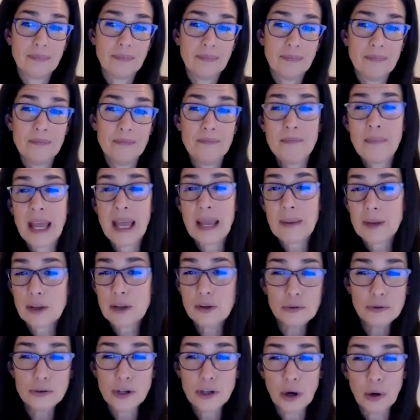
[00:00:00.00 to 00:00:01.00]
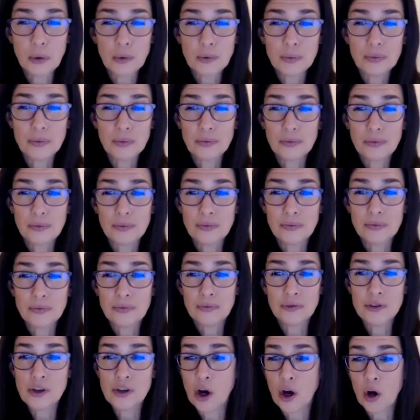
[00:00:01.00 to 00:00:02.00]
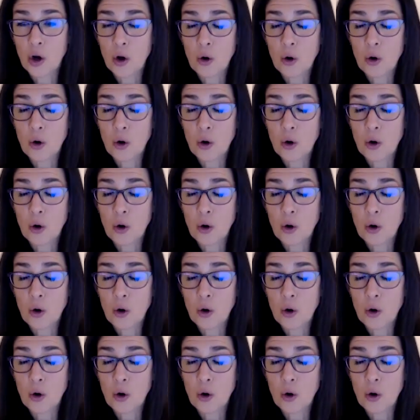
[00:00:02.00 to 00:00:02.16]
maybe you don't know